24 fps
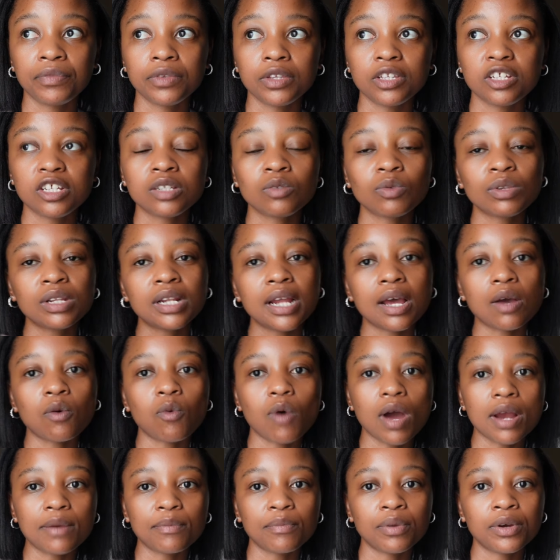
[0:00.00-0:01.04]
just with like
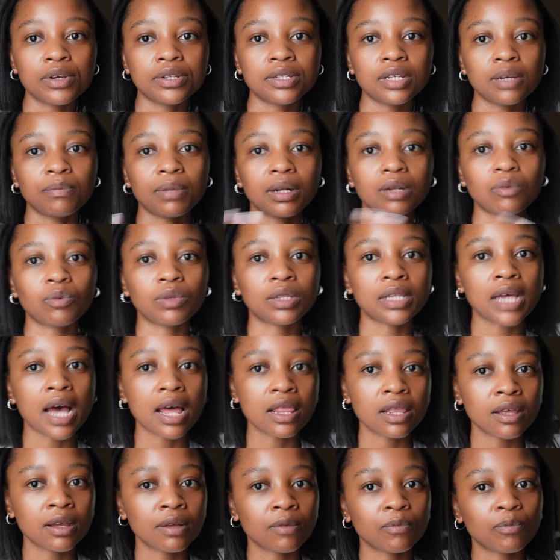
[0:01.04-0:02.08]
one person, but with
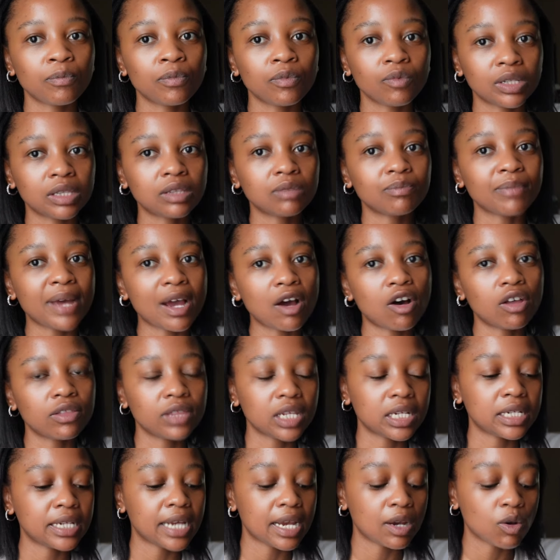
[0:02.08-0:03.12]
my on
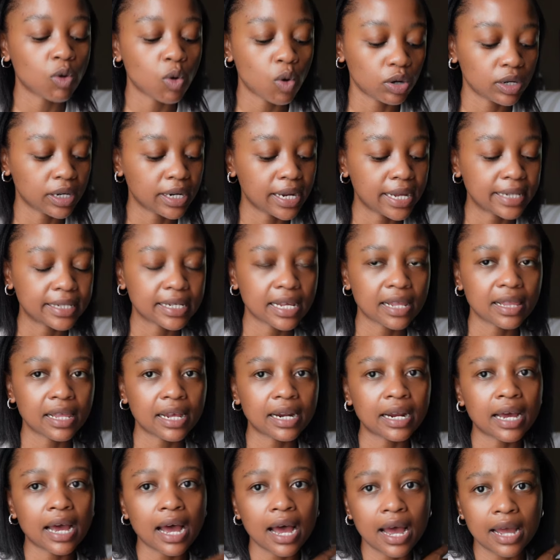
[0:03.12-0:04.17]
the day coordinator
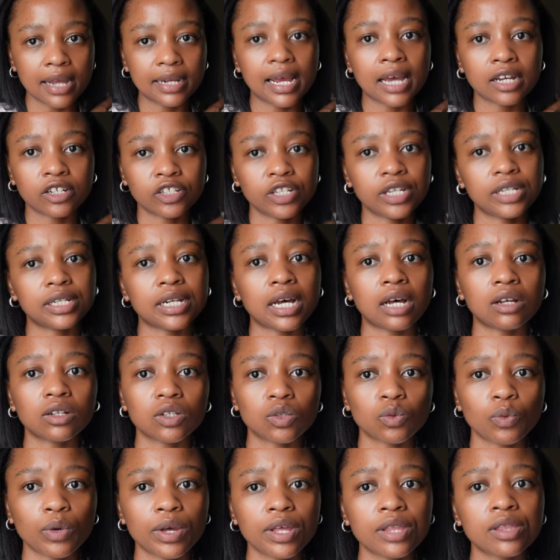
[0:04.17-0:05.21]
that I actually
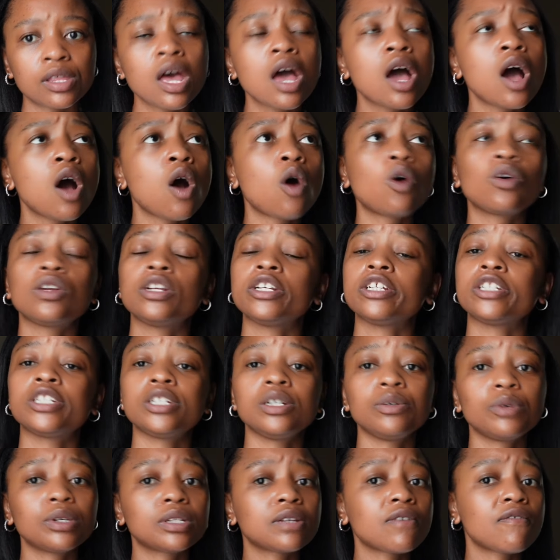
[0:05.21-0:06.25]
dealt with, she
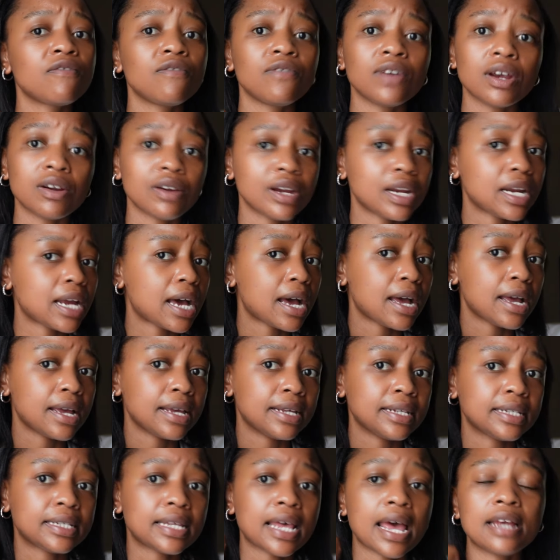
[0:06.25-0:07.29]
was a very
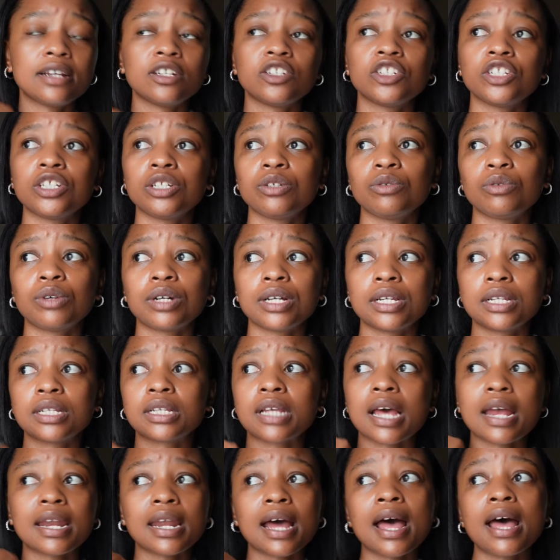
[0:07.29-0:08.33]
nice, and
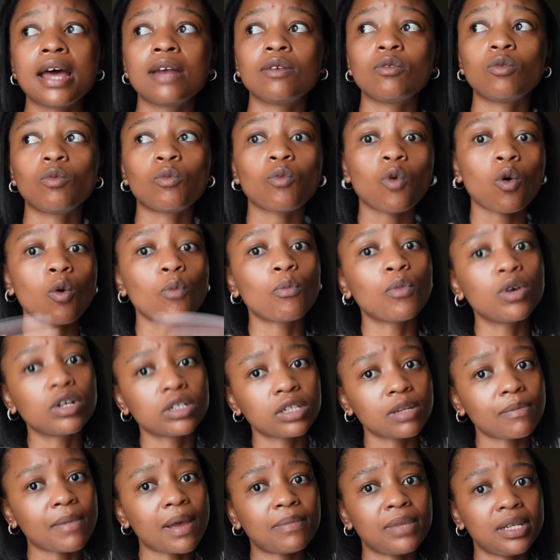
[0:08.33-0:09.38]
I had most
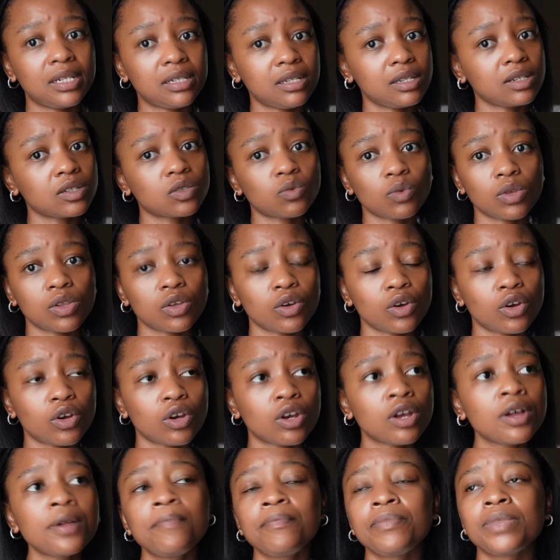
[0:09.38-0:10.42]
of my meetings with
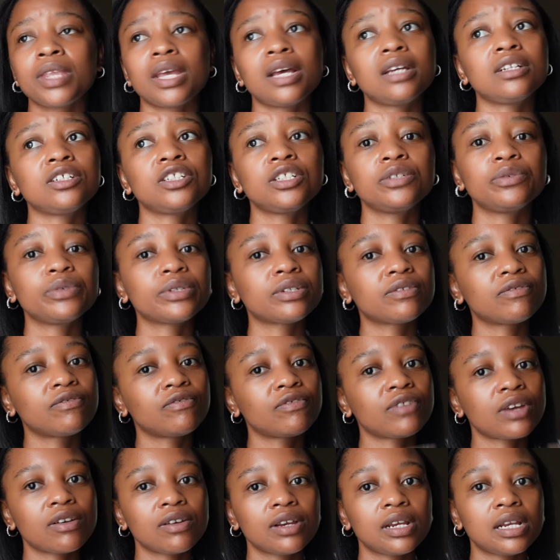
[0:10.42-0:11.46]
her, and she was
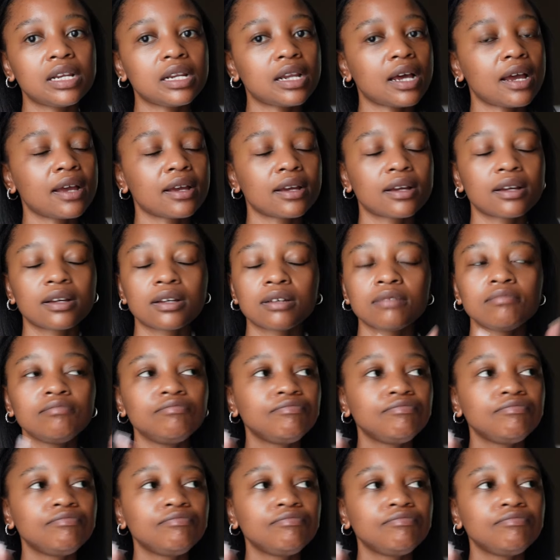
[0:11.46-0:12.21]
very like